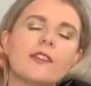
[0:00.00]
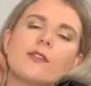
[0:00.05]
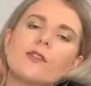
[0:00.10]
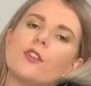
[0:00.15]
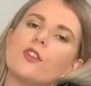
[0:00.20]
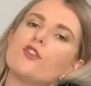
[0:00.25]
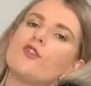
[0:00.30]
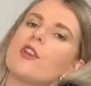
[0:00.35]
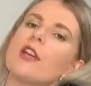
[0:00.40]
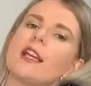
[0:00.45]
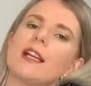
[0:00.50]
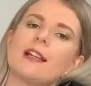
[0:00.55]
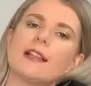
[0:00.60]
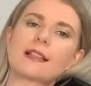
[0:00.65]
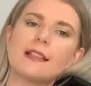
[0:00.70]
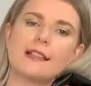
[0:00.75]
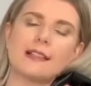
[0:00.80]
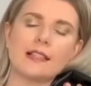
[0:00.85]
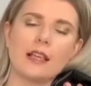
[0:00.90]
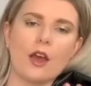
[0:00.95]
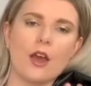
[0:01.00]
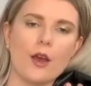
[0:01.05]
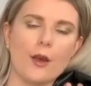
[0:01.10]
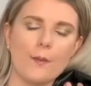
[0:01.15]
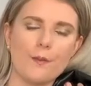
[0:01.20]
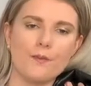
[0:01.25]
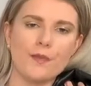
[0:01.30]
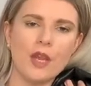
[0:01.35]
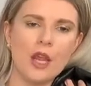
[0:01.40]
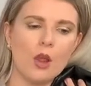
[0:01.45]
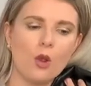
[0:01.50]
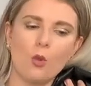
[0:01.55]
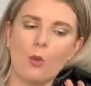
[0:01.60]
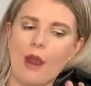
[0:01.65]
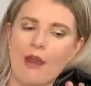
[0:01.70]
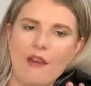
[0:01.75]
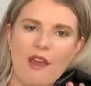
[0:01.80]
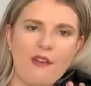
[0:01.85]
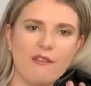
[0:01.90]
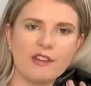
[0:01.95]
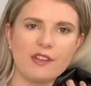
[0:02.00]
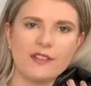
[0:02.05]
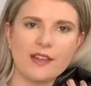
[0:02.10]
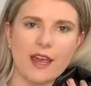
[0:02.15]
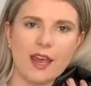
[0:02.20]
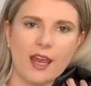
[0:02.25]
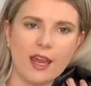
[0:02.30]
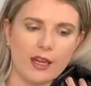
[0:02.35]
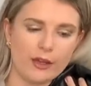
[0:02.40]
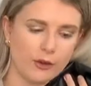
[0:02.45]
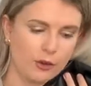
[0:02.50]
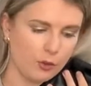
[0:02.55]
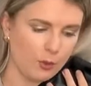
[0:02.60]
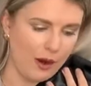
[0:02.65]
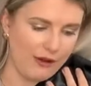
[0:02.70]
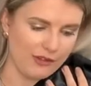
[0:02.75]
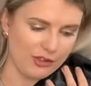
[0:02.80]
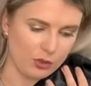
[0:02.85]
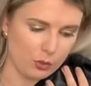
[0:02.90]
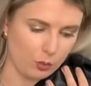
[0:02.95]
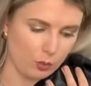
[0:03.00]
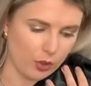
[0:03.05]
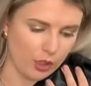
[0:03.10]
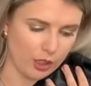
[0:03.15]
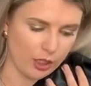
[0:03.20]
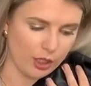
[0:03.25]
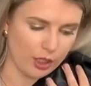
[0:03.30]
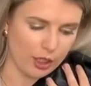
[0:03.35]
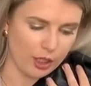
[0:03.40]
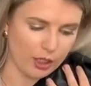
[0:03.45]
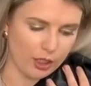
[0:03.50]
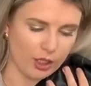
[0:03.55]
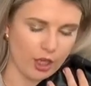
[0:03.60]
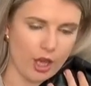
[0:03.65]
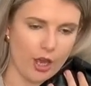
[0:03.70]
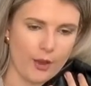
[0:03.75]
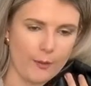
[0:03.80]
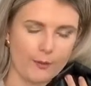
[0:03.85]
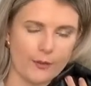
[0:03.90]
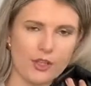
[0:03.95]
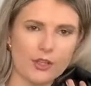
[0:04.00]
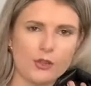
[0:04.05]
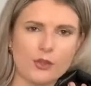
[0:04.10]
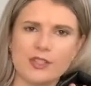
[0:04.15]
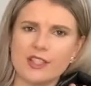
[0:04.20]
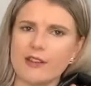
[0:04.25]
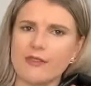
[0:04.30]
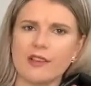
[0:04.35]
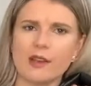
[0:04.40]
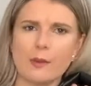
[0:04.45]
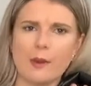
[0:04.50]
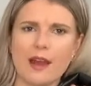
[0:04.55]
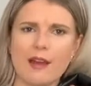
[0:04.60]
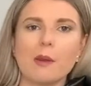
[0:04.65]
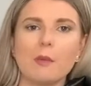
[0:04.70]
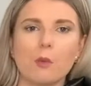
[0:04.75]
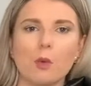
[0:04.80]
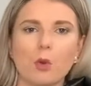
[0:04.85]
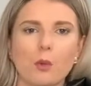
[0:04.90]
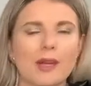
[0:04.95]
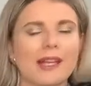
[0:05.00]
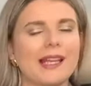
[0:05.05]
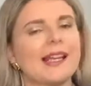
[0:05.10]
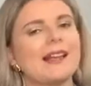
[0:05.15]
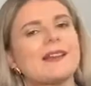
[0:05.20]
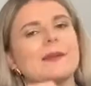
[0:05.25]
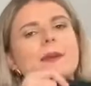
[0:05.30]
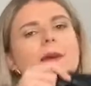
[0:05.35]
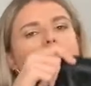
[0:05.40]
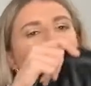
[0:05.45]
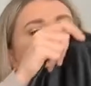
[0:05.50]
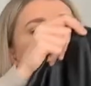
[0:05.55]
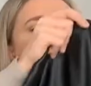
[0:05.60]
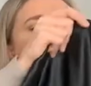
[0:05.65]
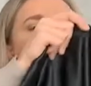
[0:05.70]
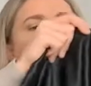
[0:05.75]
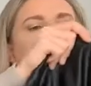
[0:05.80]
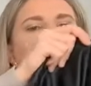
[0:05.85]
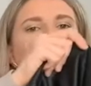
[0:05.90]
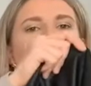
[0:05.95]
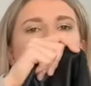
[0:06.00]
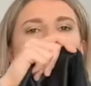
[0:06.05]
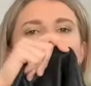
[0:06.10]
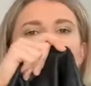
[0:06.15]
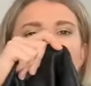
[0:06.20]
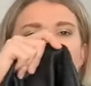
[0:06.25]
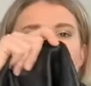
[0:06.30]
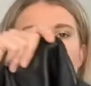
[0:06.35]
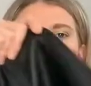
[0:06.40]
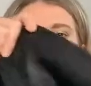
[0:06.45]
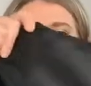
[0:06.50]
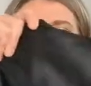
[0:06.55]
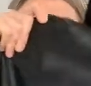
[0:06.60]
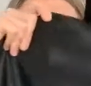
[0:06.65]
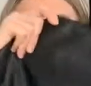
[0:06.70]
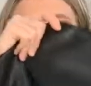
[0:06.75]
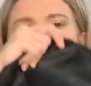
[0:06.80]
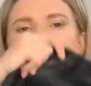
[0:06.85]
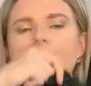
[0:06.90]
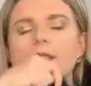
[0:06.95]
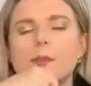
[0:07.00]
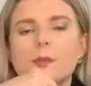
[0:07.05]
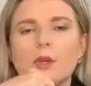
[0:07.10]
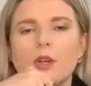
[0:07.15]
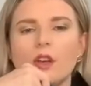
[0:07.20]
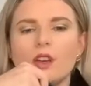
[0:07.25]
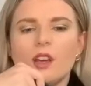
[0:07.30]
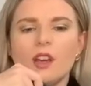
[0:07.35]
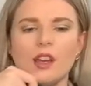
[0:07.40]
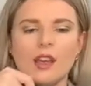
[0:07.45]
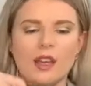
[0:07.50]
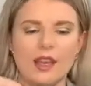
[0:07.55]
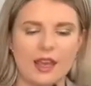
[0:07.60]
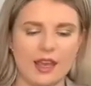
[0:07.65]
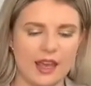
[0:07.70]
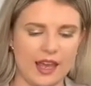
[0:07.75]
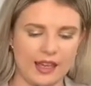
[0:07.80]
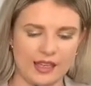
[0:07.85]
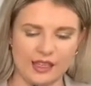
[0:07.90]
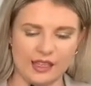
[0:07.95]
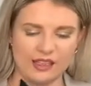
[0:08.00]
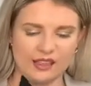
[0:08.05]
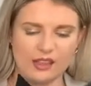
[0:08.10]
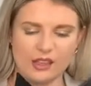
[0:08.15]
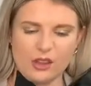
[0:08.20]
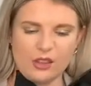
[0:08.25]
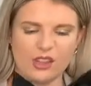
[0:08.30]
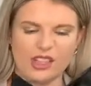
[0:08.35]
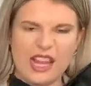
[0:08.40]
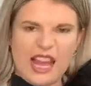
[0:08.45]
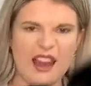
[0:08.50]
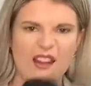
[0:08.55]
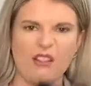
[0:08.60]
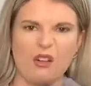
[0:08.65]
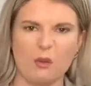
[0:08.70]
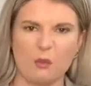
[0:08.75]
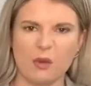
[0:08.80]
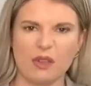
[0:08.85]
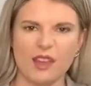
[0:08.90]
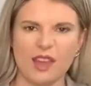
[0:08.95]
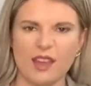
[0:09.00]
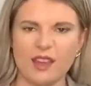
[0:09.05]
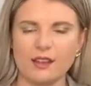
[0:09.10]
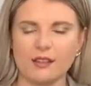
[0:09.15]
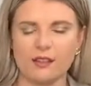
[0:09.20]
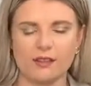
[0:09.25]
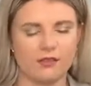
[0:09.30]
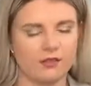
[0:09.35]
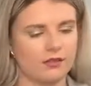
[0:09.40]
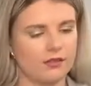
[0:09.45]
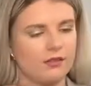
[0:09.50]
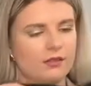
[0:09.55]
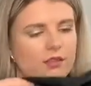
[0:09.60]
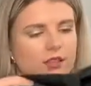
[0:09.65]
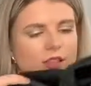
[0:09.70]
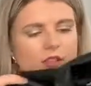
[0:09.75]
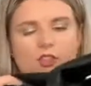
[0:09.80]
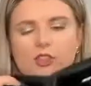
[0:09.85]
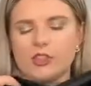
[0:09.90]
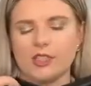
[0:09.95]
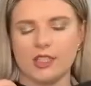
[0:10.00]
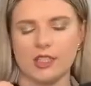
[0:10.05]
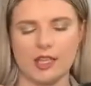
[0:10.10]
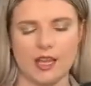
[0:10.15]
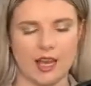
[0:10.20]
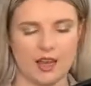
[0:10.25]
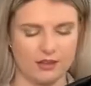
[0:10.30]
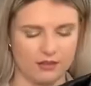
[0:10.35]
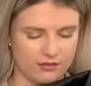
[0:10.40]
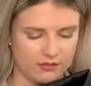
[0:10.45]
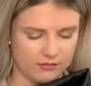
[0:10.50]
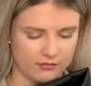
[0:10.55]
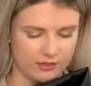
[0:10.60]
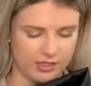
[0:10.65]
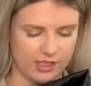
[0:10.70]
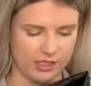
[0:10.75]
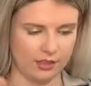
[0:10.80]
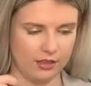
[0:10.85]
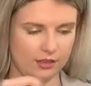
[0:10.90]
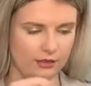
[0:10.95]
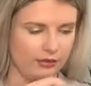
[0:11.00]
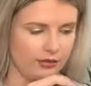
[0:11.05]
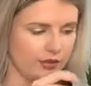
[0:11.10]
for drinks, um, wear it every day, you could wear it to work, um, and you could definitely wear it when it gets a bit warmer as well, because you just wouldn't need to put any other layer on with it. I just think, yeah, really love.